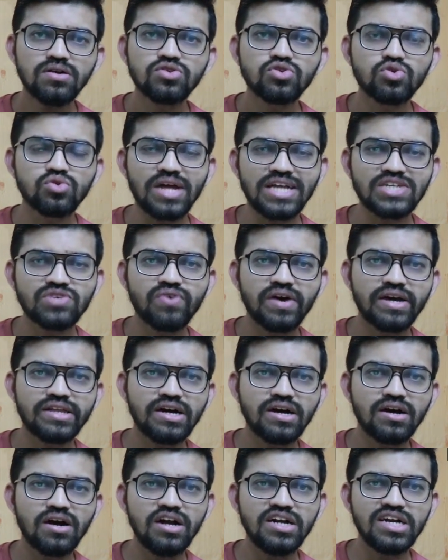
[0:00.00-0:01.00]
so that's why
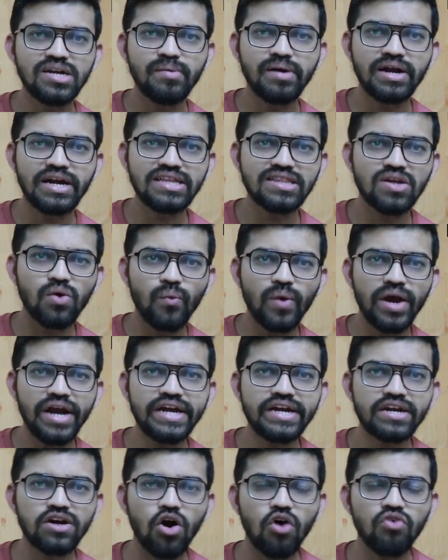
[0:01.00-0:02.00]
ultimately the
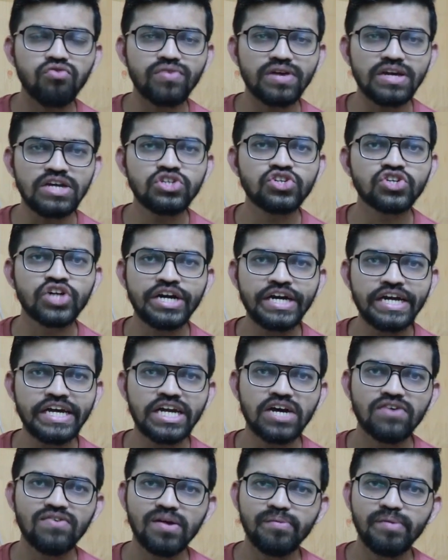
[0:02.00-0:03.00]
weight of each
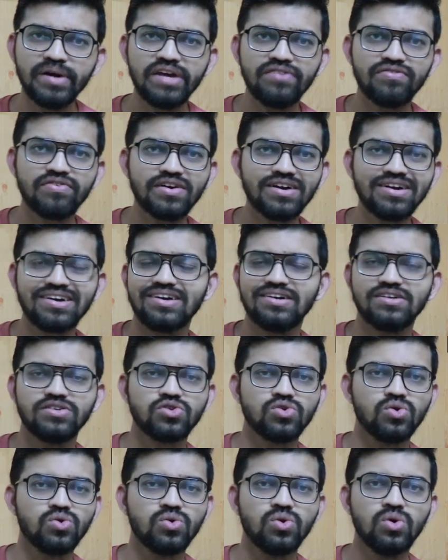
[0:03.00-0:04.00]
container will be different.
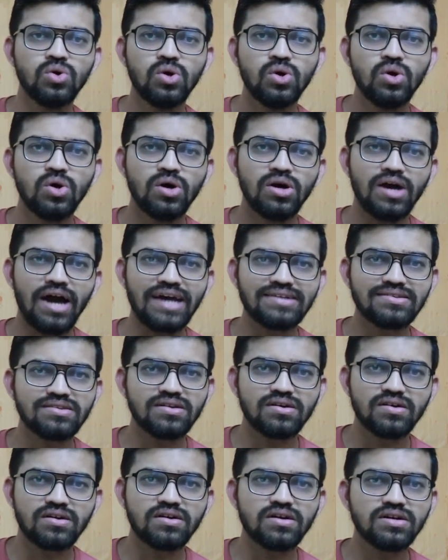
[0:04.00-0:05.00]
So as,
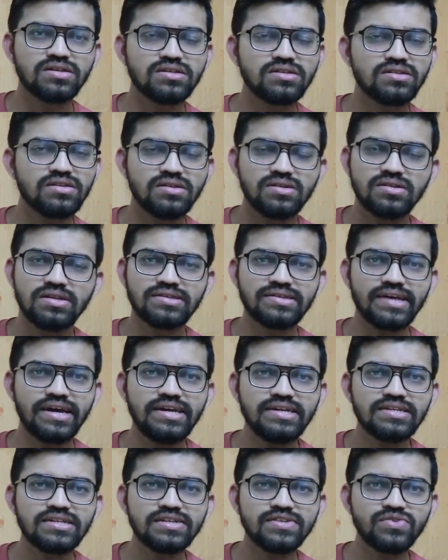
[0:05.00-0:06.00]
because the
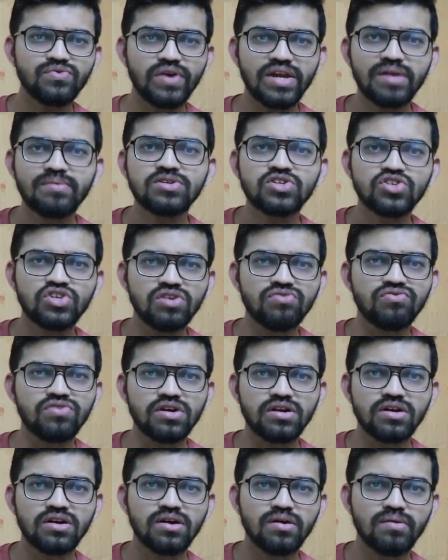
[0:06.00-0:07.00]
size is very much
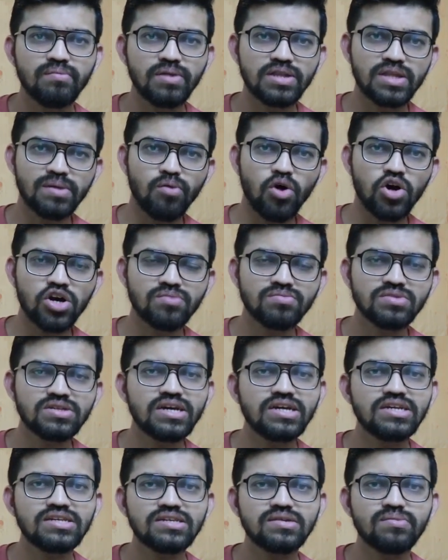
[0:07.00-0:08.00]
different, but the bottom
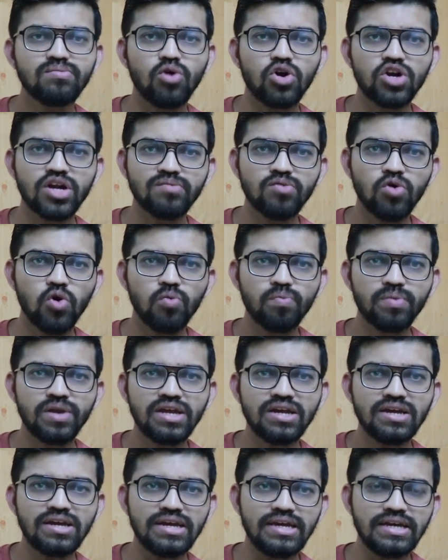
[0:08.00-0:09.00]
size, bottom
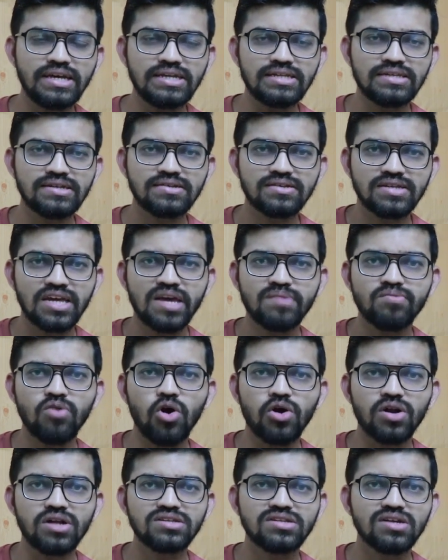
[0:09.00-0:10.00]
opening is the same,
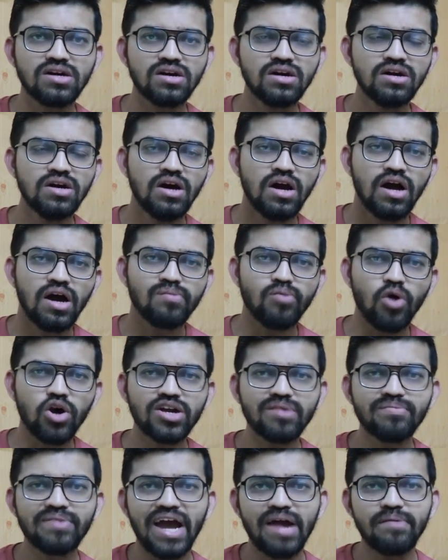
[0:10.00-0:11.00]
or as the
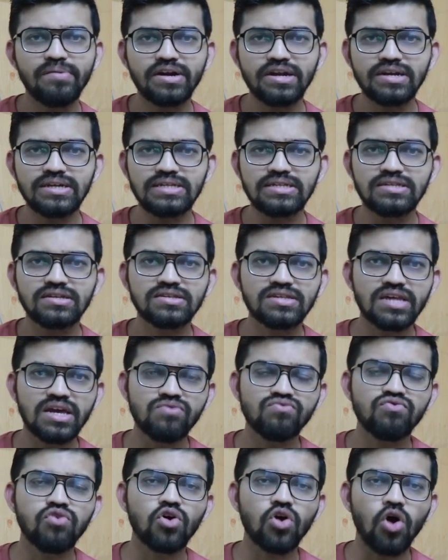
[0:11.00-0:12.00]
bottom diameter is the
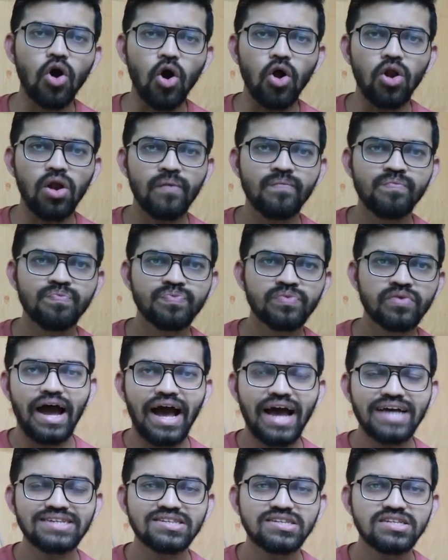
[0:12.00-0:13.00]
same for all.
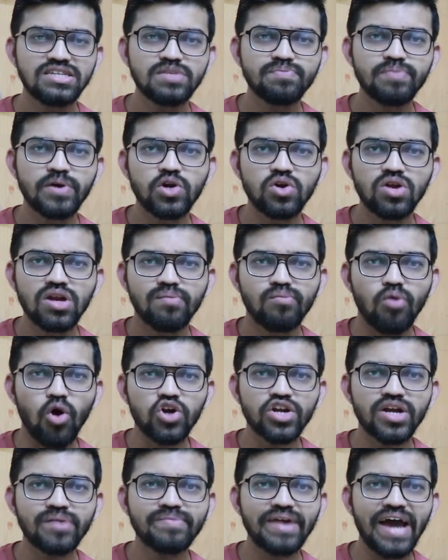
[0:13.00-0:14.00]
As this particular
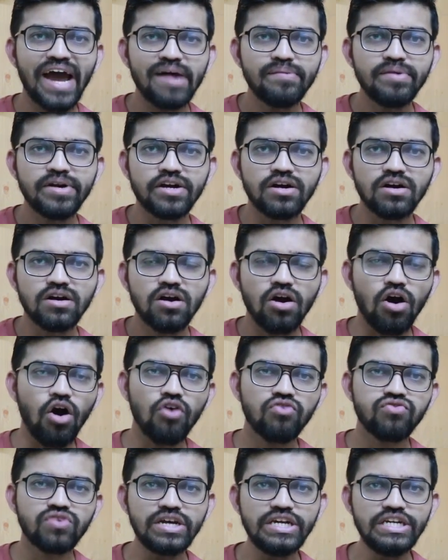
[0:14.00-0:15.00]
bottom diameter
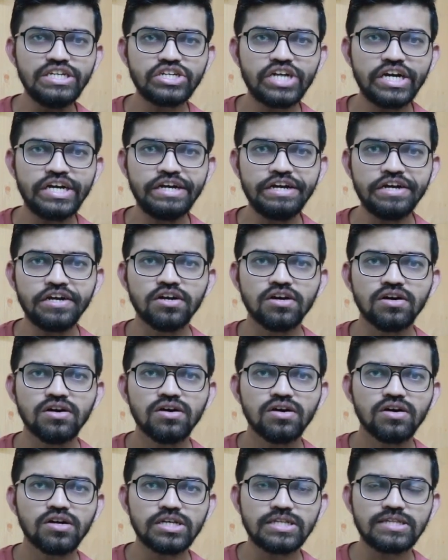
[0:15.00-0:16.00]
of each
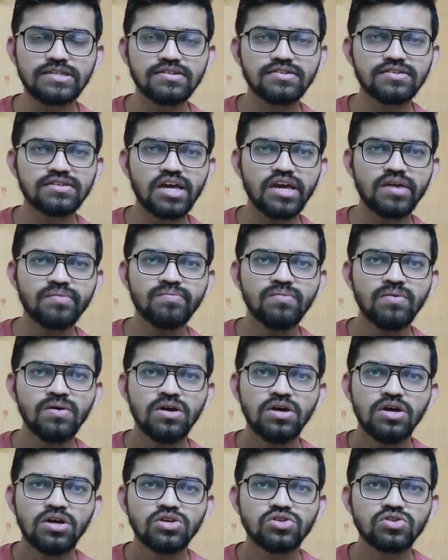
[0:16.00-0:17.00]
container is the same,
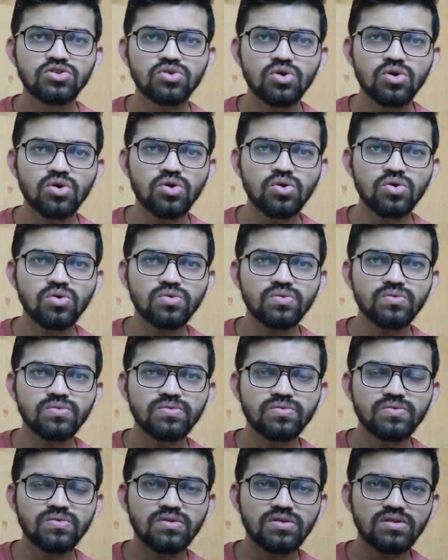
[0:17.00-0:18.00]

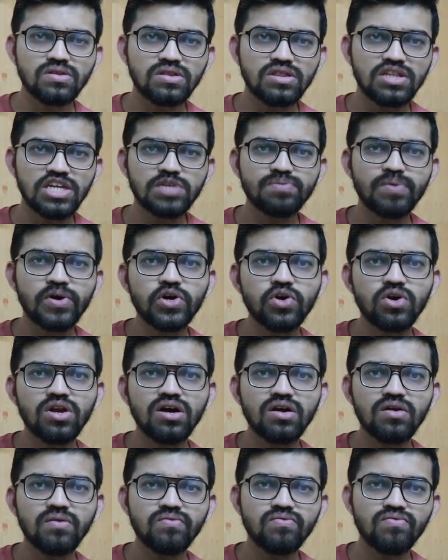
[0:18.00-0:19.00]
so this
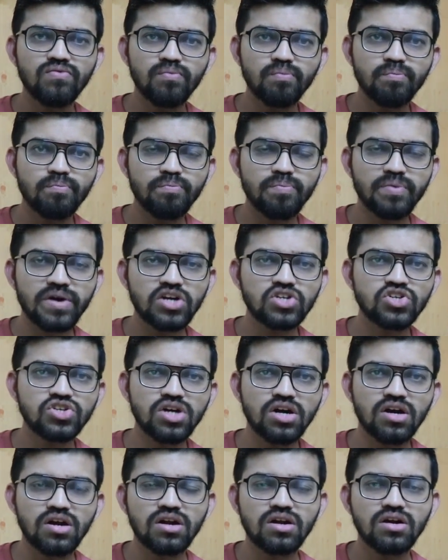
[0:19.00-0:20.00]
particular
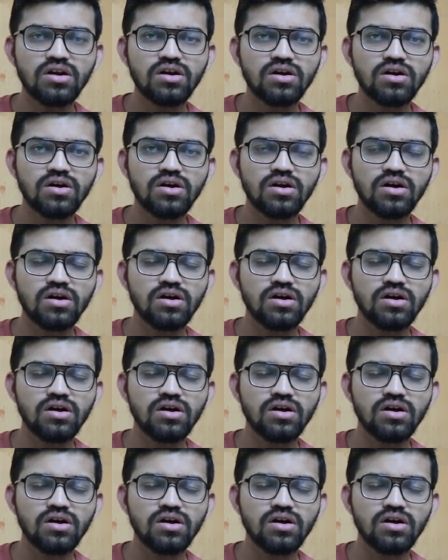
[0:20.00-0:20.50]
pressure,